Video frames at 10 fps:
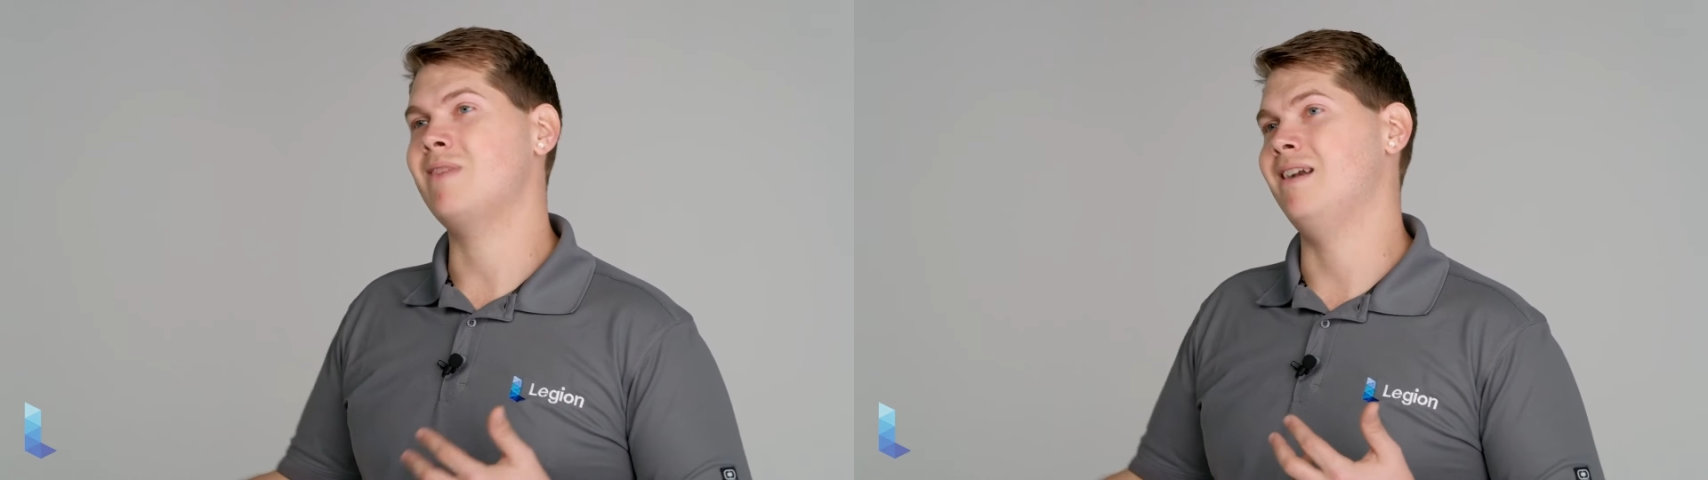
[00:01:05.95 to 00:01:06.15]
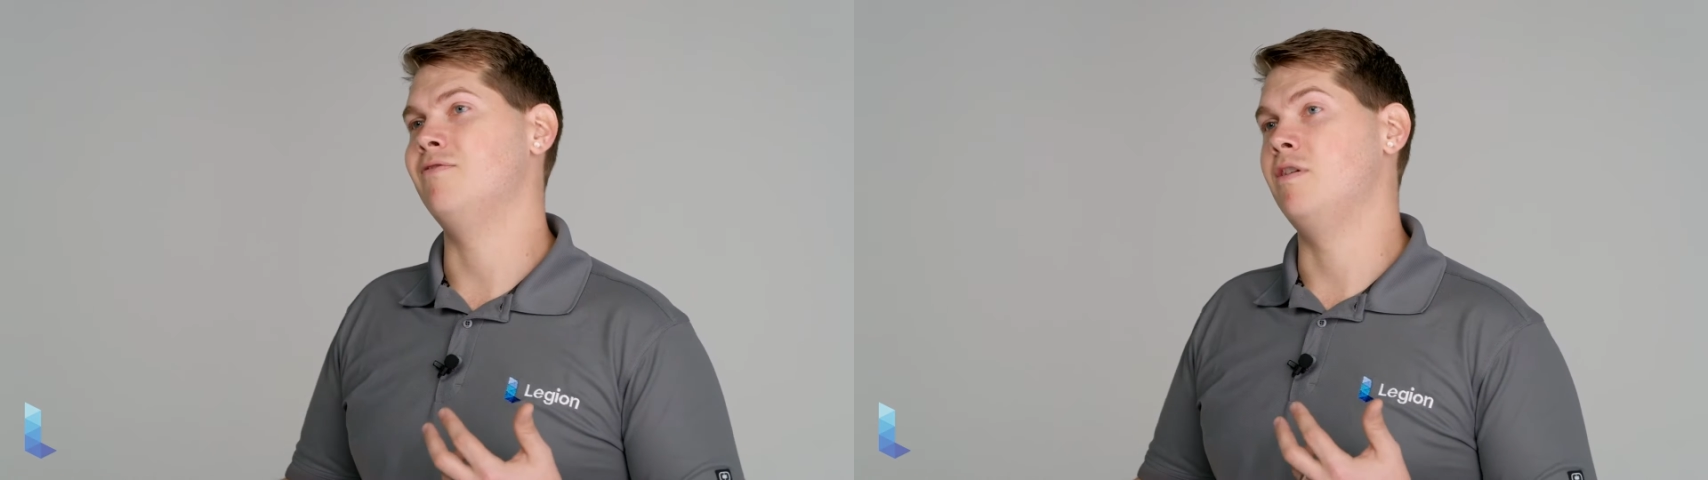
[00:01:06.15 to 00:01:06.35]

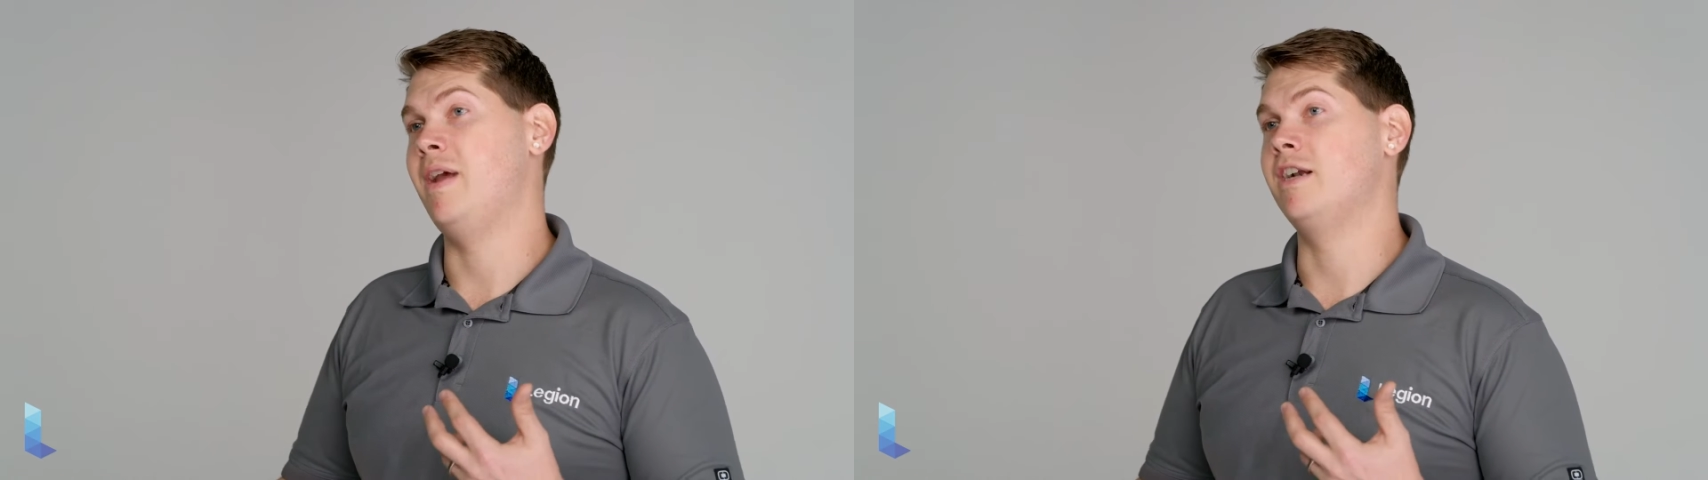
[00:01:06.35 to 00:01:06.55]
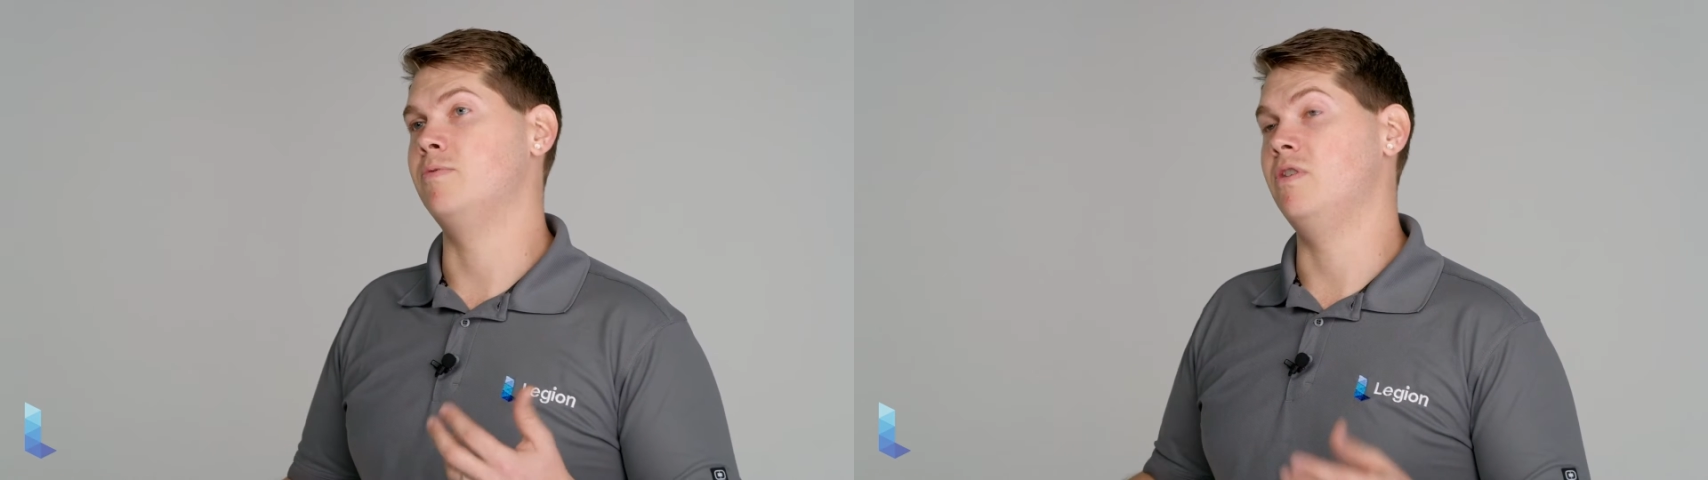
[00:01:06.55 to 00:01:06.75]
kind of
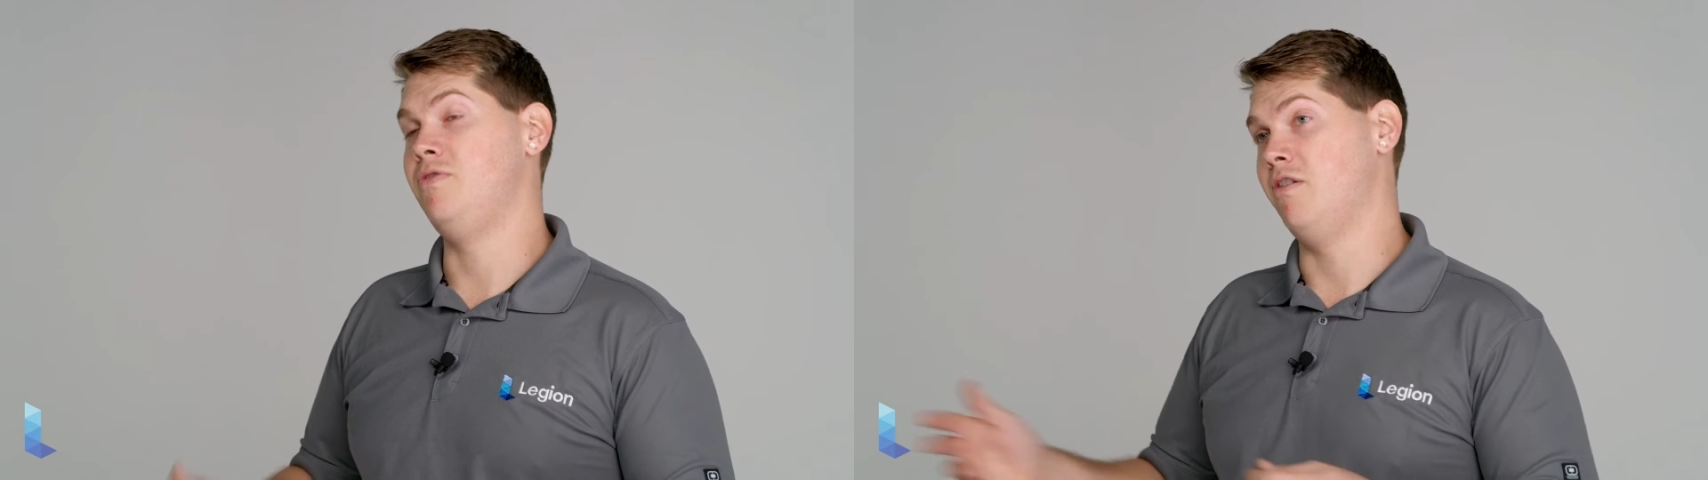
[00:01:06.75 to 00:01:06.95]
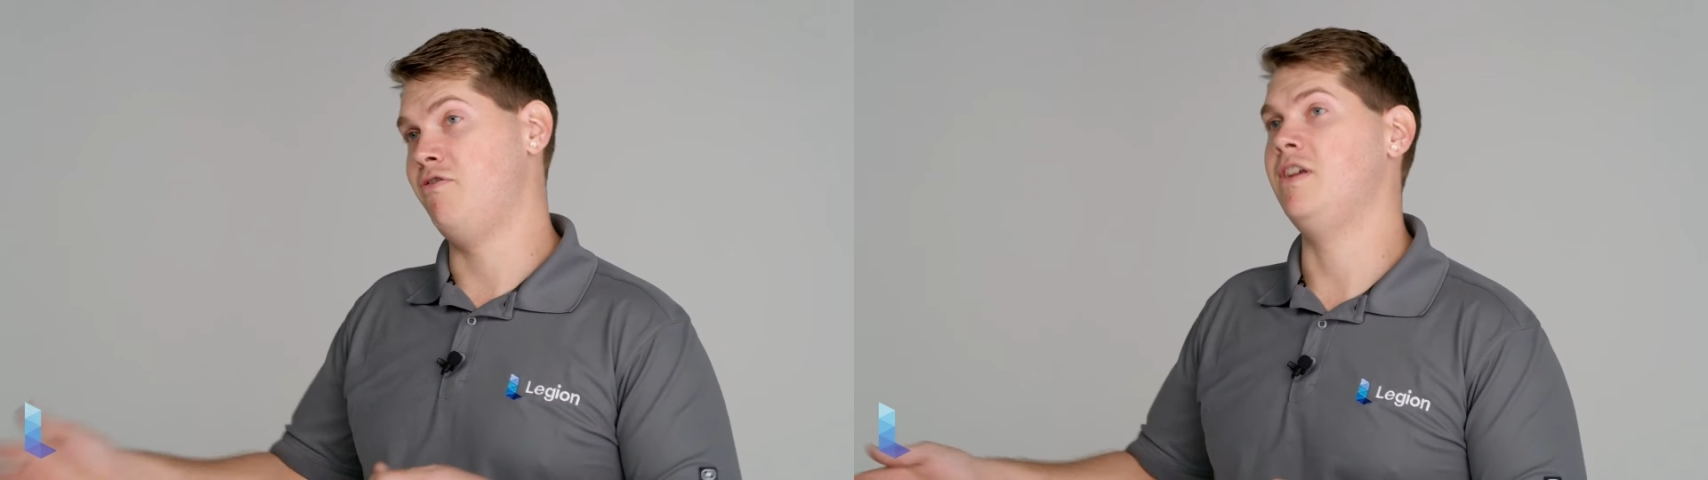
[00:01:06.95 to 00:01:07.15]
unmanageable.
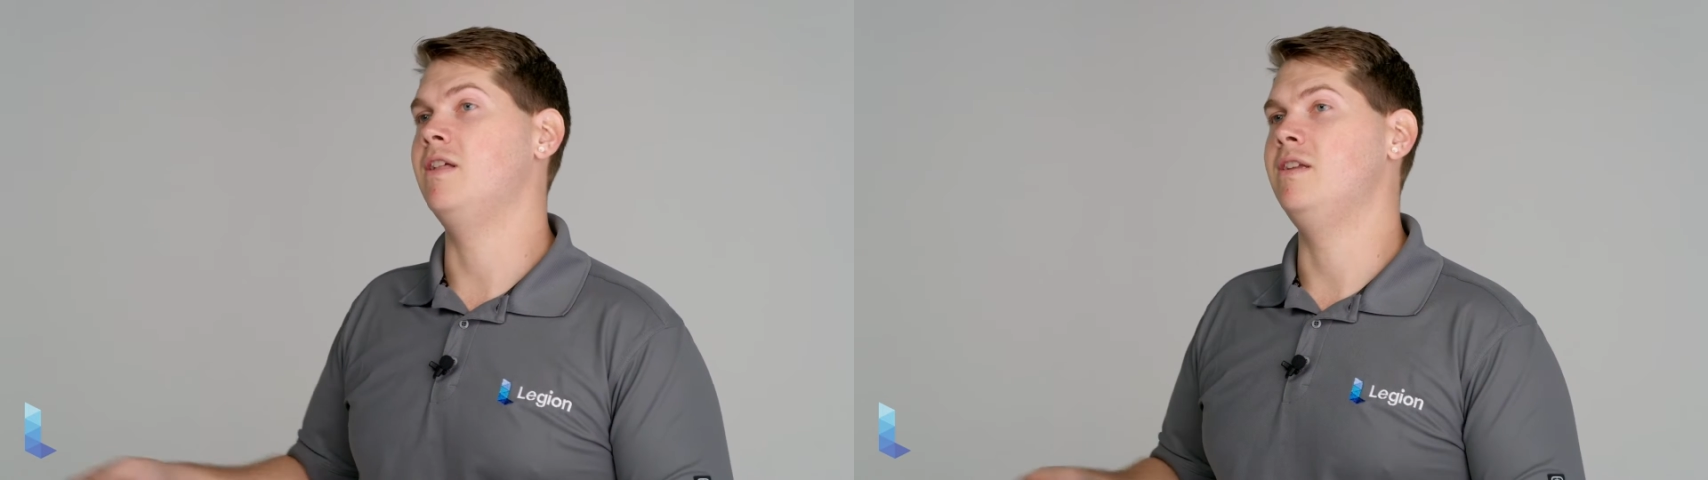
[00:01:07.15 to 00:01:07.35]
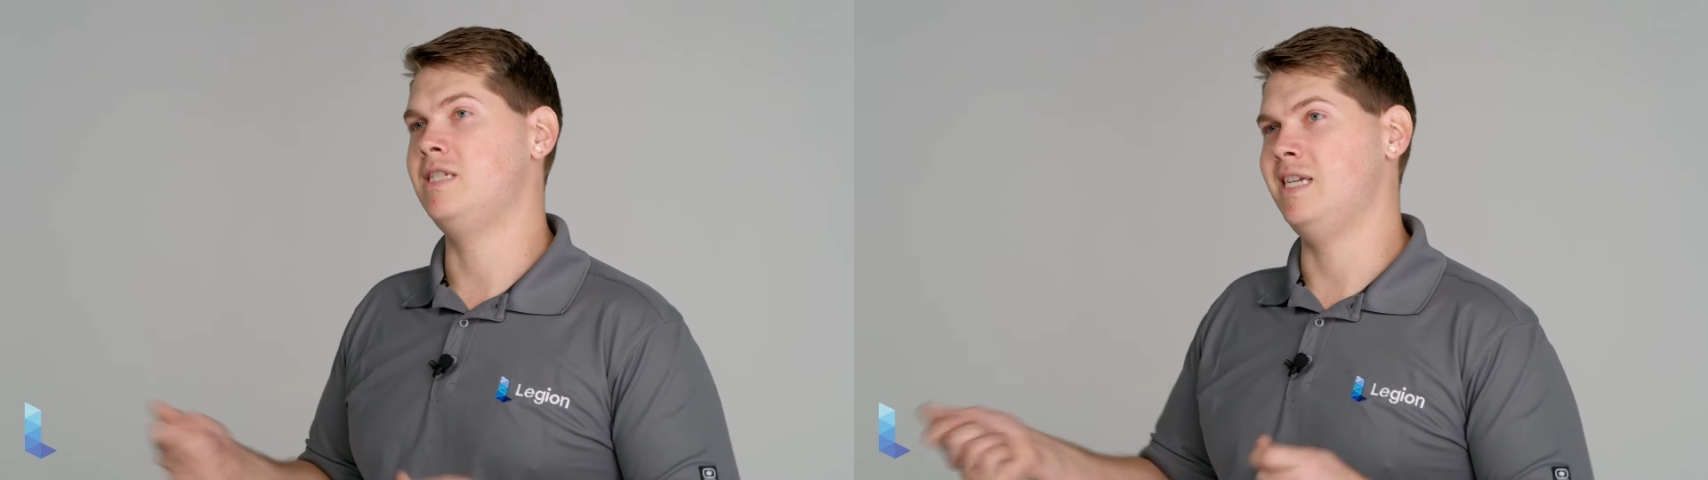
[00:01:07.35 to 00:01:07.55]
If you could
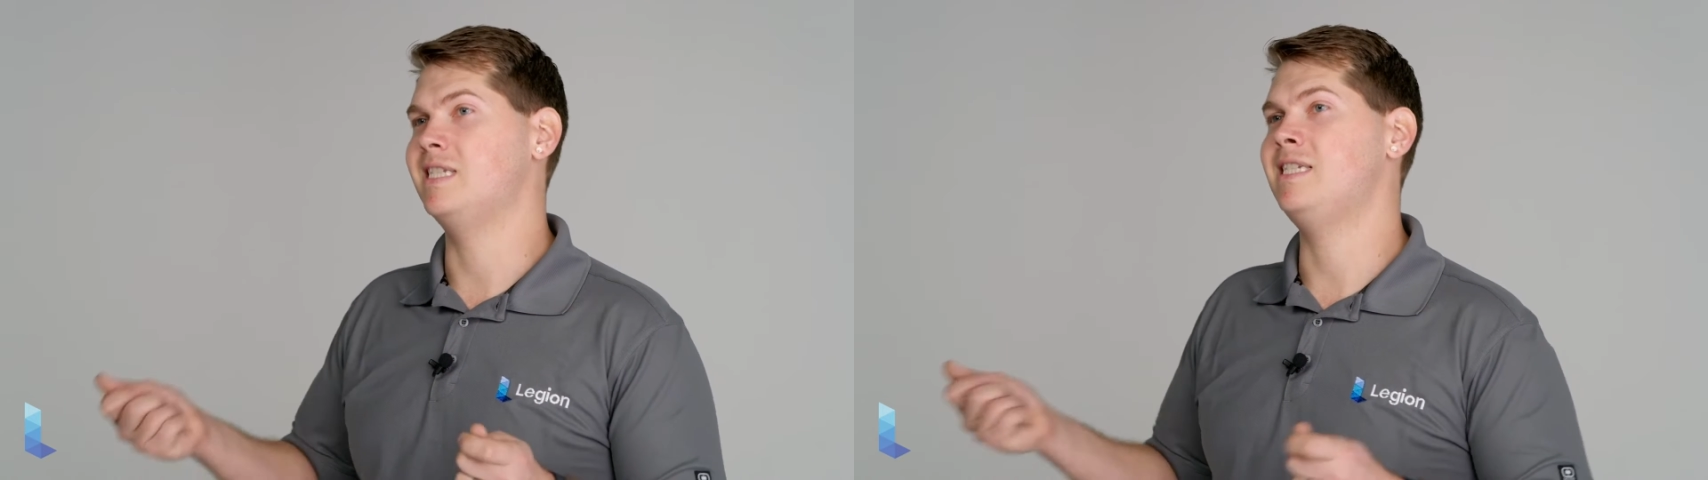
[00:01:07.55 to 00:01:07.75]
feel it, you'd see it's